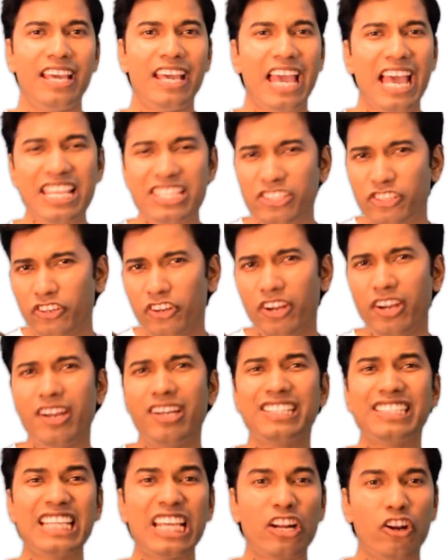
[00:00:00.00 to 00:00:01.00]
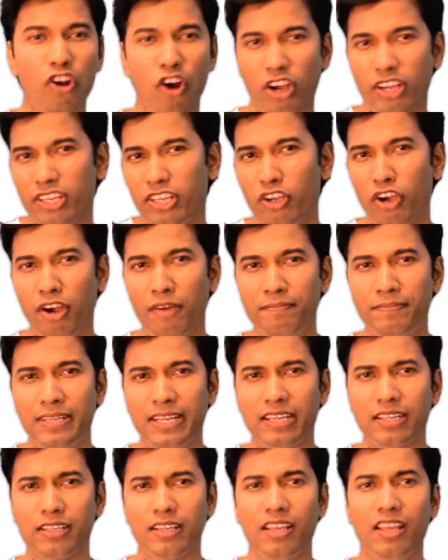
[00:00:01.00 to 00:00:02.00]
Asteroids are rocky
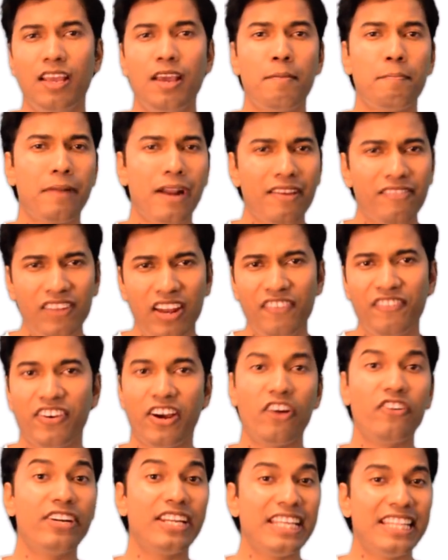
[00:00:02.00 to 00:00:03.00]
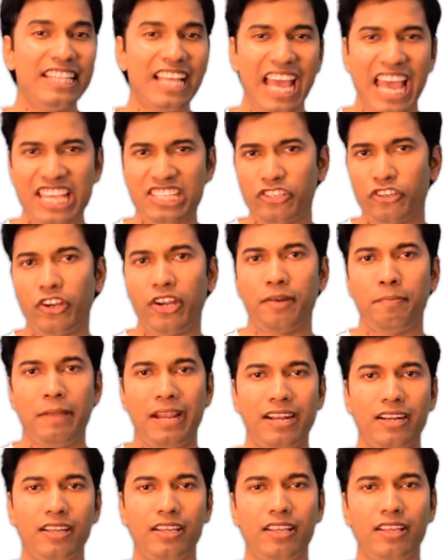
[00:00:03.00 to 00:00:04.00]
objects primarily found in the asteroid
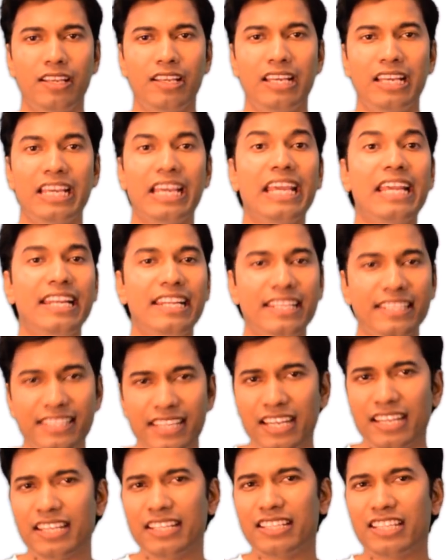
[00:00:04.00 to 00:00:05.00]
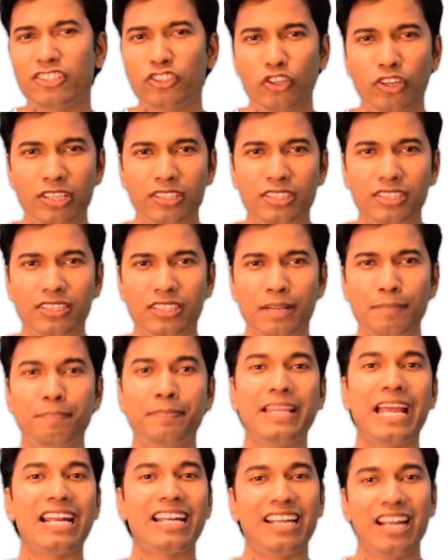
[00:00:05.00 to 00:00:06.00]
belt, a region in the solar system
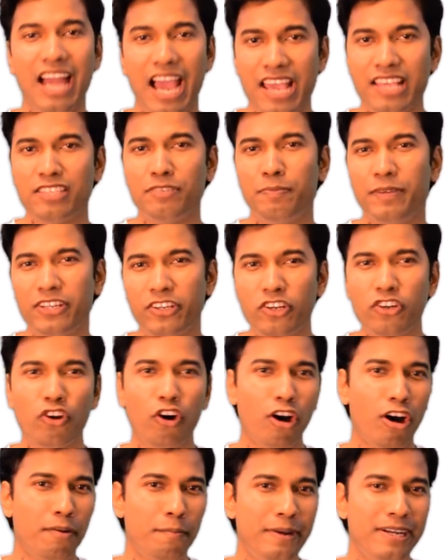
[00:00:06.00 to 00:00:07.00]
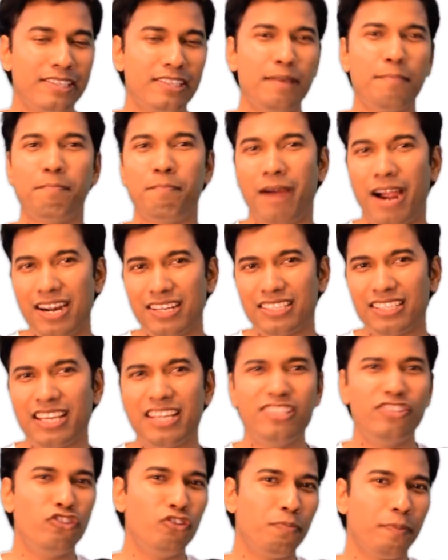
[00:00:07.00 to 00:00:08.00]
that lies between orbits of Mars
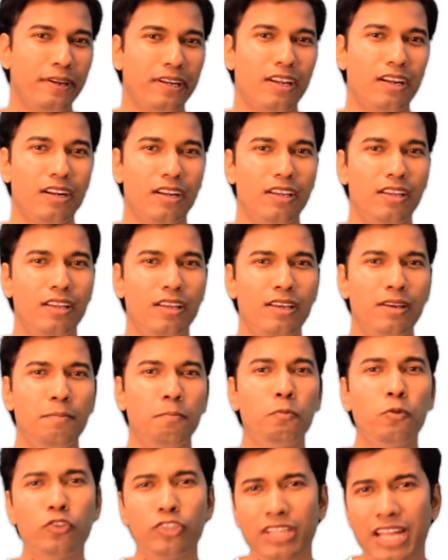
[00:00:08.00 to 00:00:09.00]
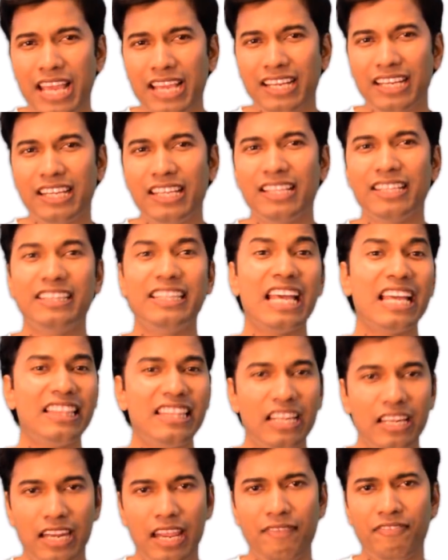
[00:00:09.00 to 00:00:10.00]
and Jupiter. Most likely, they are
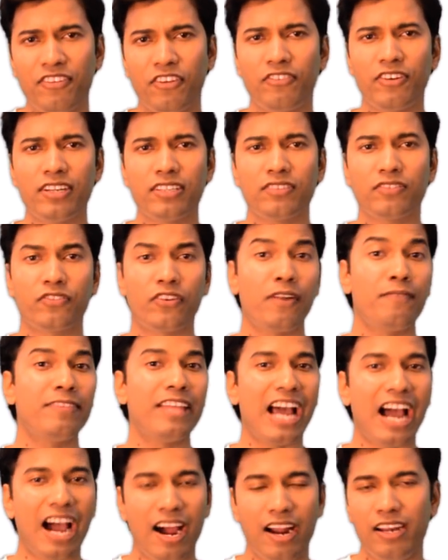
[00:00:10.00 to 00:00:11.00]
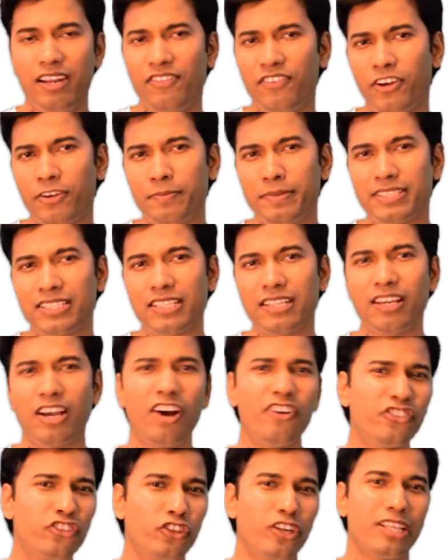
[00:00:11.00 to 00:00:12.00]
the leftovers from the early formation
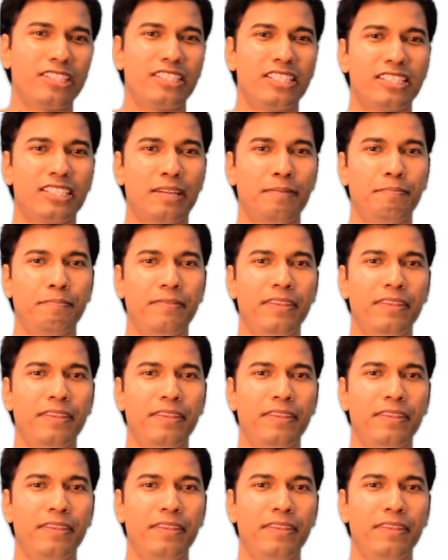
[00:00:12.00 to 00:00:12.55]
of solar system,